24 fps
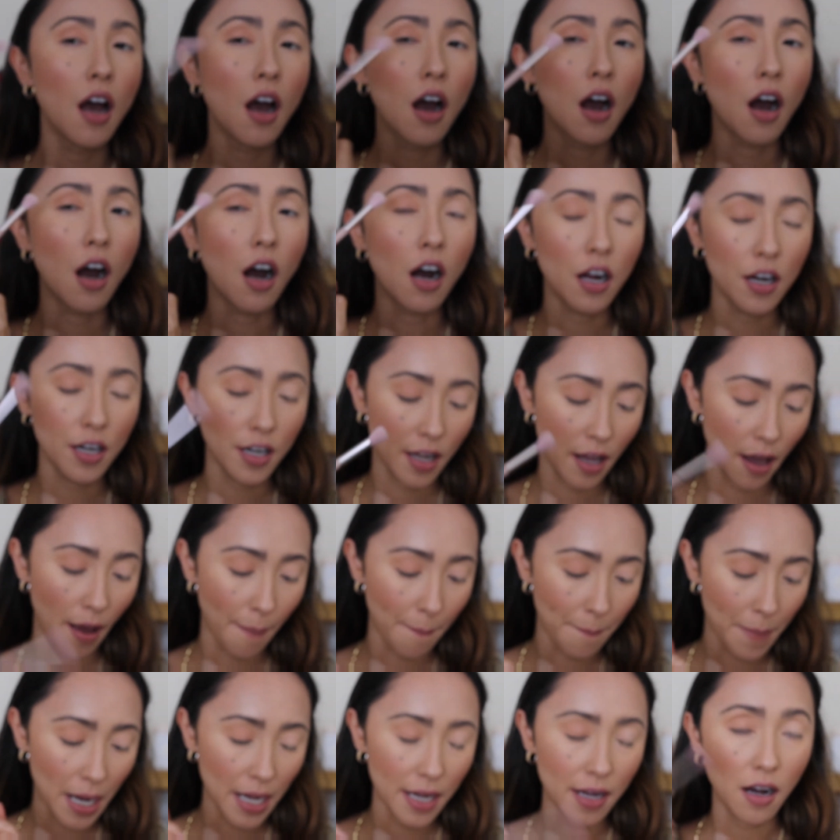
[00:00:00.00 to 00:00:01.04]
on
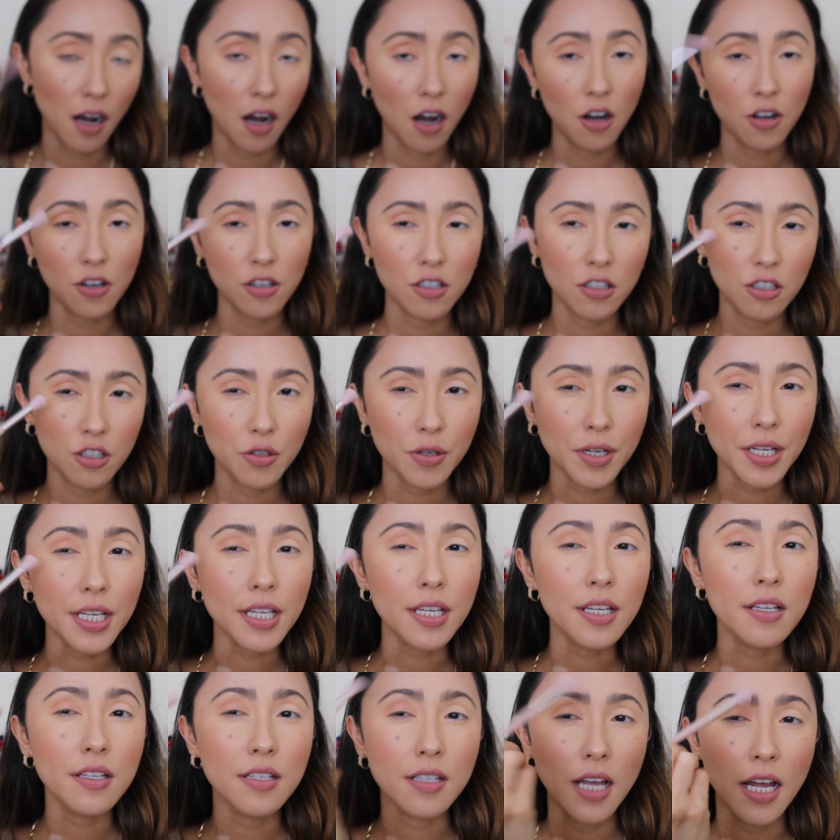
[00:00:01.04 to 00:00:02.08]
my outer
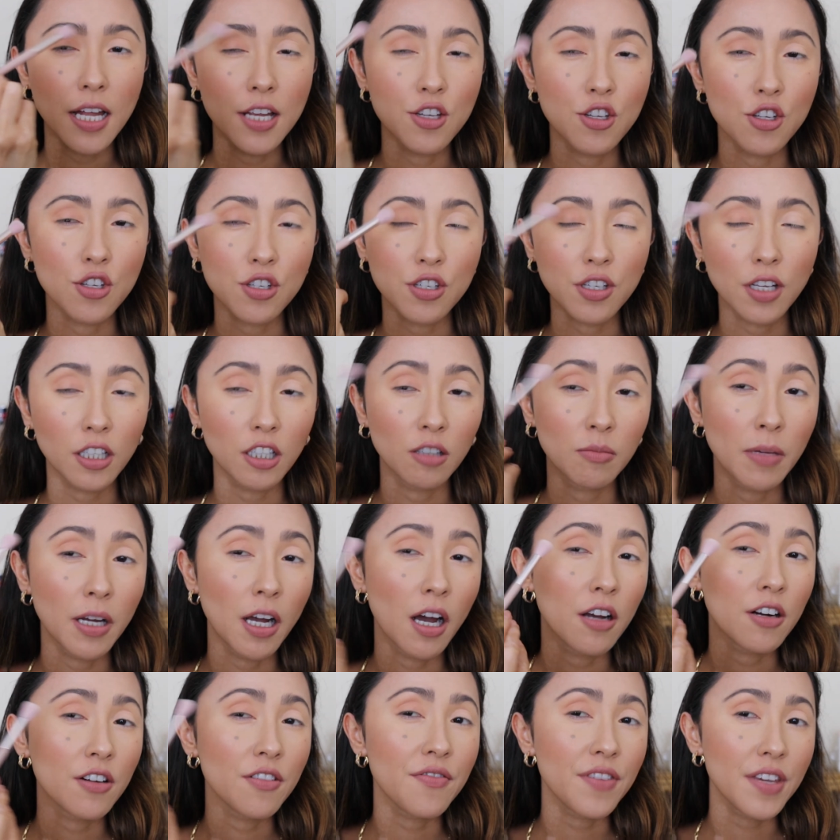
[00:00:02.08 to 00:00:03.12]
crease and just like on my
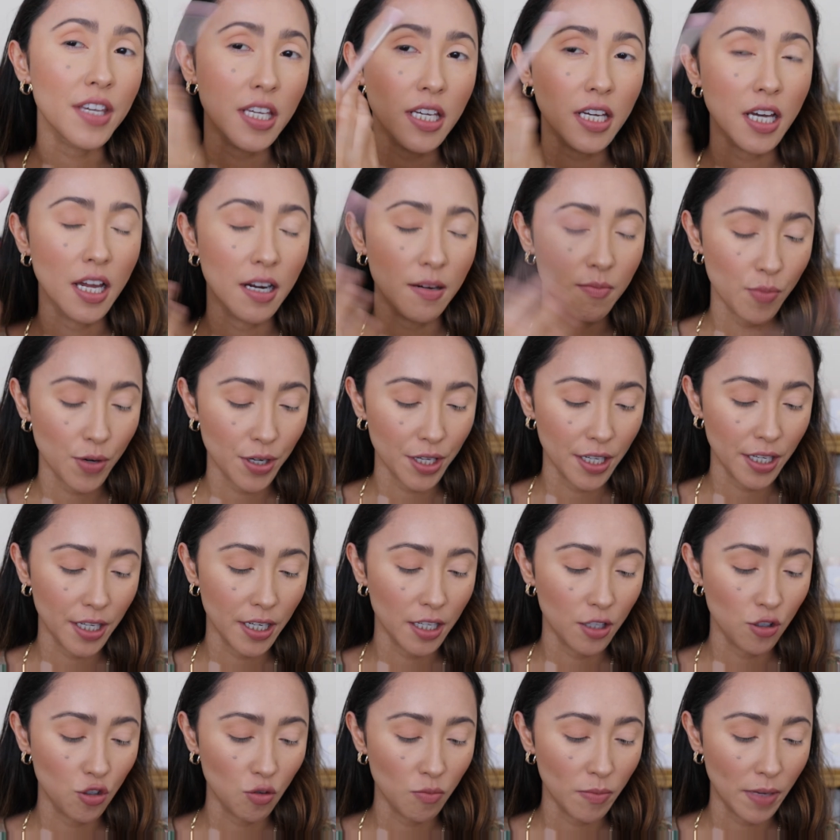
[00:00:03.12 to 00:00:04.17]
outer V and bringing
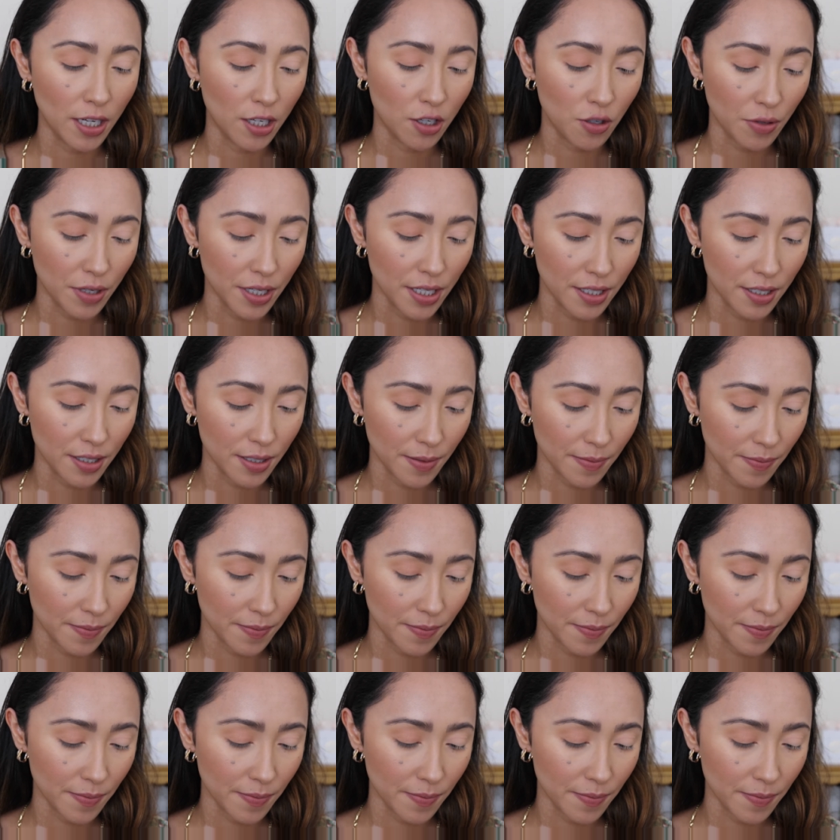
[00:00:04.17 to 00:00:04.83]
it to my crease.